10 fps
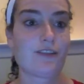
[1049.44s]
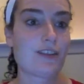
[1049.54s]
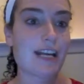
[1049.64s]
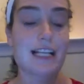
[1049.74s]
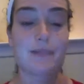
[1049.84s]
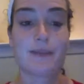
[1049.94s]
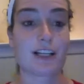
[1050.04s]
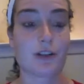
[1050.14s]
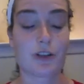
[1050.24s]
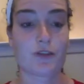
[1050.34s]
as being a
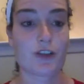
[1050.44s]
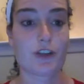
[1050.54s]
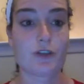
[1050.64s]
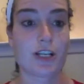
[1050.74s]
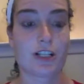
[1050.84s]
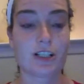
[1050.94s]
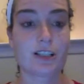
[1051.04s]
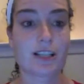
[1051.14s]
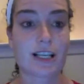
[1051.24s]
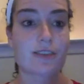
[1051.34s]
coach for 2 years,
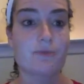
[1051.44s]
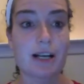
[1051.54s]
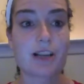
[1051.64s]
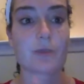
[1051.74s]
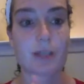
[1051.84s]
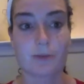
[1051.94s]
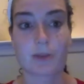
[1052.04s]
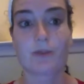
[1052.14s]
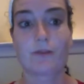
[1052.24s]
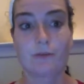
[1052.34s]
like probably the one I'm
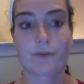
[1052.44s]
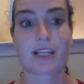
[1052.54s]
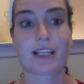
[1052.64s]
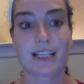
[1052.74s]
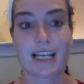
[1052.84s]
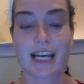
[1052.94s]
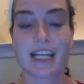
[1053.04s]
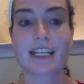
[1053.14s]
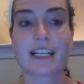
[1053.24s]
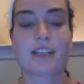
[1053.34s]
doing from beginning to
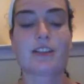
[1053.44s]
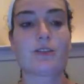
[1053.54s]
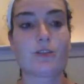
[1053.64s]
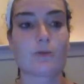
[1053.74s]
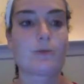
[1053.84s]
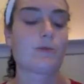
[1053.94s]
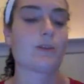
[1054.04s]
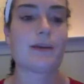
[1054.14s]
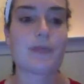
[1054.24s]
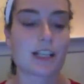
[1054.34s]
end. And some people,
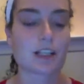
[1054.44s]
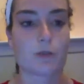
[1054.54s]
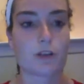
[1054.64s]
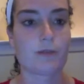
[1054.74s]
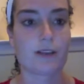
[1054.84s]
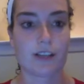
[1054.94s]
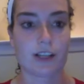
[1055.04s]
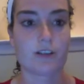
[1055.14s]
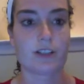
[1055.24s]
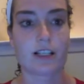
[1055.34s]
I mean, I just post my
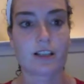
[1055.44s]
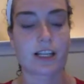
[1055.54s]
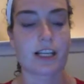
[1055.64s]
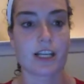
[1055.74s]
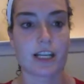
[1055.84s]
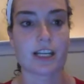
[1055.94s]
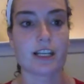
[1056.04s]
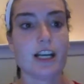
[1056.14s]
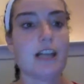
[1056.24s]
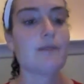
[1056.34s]
videos and I look like an idiot,
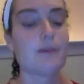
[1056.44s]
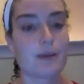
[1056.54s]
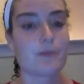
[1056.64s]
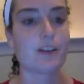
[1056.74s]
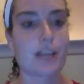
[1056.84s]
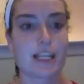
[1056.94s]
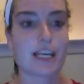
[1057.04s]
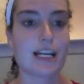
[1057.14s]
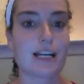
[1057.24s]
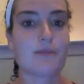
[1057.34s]
but people like
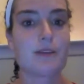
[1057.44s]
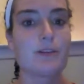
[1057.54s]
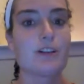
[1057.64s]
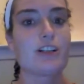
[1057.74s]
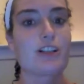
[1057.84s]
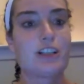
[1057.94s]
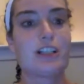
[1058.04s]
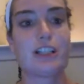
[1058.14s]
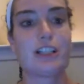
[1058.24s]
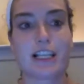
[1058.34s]
that and people are interested
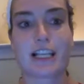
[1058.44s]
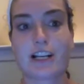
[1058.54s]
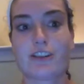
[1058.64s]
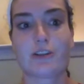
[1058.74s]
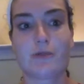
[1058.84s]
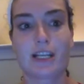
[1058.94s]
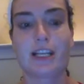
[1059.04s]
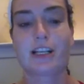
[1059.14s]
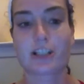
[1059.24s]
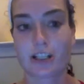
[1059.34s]
in seeing that you're doing it
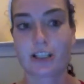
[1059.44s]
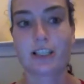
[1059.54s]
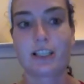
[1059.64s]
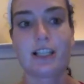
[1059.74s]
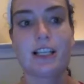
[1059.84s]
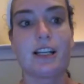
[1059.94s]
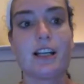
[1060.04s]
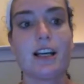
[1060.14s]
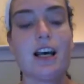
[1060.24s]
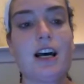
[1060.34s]
and you're consistent.
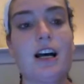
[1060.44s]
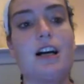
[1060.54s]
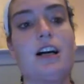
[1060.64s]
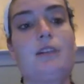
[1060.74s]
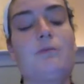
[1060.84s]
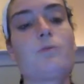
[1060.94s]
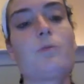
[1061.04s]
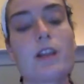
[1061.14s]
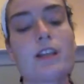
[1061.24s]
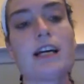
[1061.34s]
One
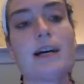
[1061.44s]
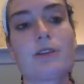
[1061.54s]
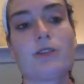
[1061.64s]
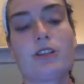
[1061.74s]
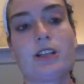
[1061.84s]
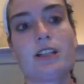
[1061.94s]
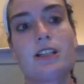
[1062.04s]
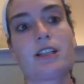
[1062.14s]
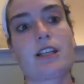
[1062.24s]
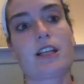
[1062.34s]
of the top coaches
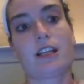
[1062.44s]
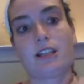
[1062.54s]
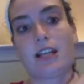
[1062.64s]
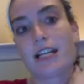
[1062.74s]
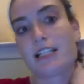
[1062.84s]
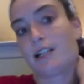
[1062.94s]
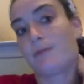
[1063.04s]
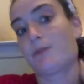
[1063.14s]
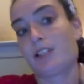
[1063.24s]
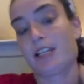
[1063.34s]
at
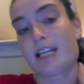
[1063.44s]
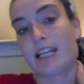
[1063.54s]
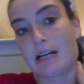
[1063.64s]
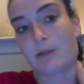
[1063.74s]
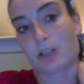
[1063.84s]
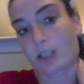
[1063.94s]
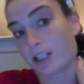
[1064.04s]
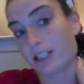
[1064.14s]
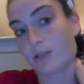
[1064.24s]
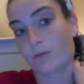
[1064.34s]
Summit was saying how her
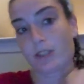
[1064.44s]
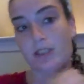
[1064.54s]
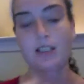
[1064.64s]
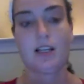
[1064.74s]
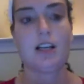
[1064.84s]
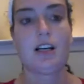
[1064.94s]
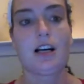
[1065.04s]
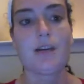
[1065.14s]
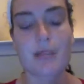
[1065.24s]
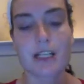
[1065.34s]
cousin was
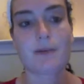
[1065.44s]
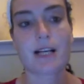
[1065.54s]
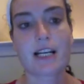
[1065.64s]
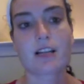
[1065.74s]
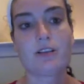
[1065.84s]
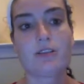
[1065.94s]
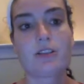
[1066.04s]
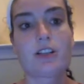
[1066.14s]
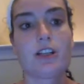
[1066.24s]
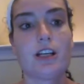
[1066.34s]
a Beachbody
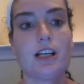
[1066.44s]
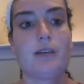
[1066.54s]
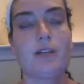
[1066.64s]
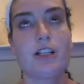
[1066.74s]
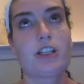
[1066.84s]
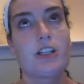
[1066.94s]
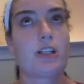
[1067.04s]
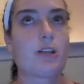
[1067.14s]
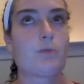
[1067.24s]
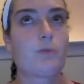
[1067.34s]
coach, but
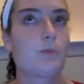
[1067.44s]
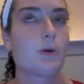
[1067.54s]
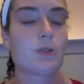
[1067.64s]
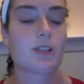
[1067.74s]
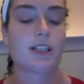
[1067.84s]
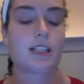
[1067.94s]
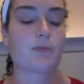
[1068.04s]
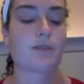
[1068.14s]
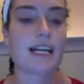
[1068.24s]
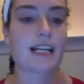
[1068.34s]
she posted
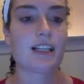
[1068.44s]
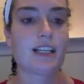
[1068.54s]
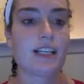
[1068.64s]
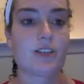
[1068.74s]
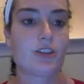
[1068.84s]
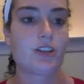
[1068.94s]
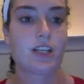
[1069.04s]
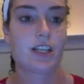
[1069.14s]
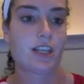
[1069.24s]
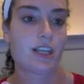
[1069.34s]
sporadically, so she
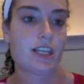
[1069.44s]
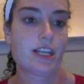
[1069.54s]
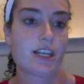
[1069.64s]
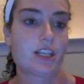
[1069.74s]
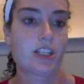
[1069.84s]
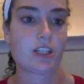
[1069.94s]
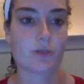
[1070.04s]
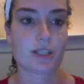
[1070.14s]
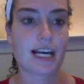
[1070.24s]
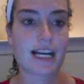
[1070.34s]
didn't think that like she
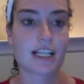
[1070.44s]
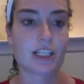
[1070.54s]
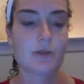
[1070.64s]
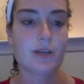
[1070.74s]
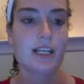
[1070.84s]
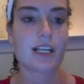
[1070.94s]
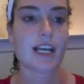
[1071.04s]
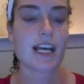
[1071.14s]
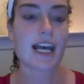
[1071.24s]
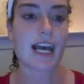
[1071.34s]
was that into it.
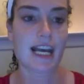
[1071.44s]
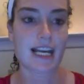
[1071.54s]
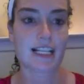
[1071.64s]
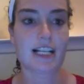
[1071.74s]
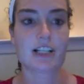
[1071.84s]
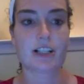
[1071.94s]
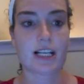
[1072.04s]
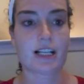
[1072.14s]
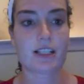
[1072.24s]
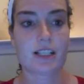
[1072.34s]
And I just
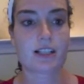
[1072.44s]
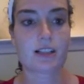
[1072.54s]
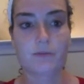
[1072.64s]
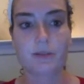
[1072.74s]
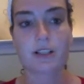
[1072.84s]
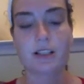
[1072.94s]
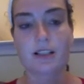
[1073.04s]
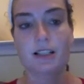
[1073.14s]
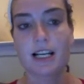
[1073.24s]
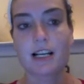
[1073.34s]
had a
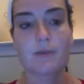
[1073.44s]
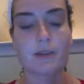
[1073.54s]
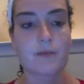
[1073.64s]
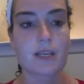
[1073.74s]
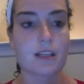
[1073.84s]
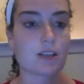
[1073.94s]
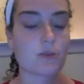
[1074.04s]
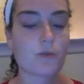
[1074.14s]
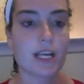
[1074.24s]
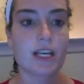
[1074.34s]
person sign up with me this
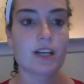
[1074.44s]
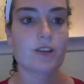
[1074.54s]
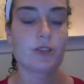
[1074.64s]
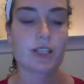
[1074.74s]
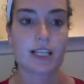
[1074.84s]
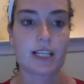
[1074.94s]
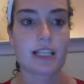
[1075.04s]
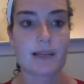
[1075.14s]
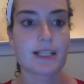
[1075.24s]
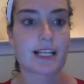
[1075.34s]
week who said the
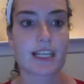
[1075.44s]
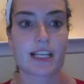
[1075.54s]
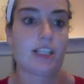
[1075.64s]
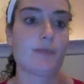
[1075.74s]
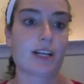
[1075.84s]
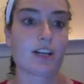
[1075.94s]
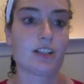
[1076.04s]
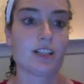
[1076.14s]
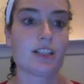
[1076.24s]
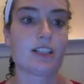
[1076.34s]
same exact thing. She said, my
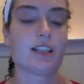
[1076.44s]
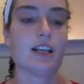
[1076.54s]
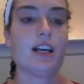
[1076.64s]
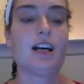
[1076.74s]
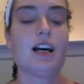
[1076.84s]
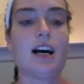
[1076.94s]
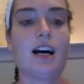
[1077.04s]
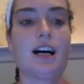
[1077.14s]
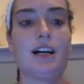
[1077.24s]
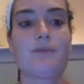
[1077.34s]
cousin's
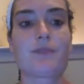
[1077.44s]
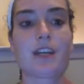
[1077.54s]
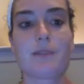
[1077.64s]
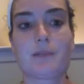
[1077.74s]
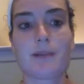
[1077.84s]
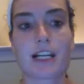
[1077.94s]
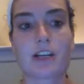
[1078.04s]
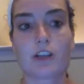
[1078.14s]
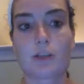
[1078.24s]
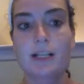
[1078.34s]
a Beachbody
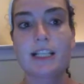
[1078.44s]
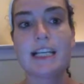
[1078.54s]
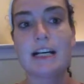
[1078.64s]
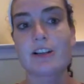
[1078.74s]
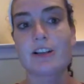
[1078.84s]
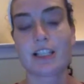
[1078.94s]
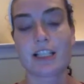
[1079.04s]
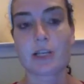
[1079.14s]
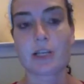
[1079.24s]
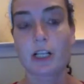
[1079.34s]
coach, but I see how
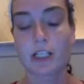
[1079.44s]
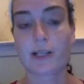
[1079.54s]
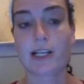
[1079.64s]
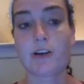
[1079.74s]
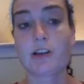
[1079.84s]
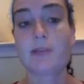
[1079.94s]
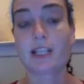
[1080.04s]
consistent you are, so I know you'd be a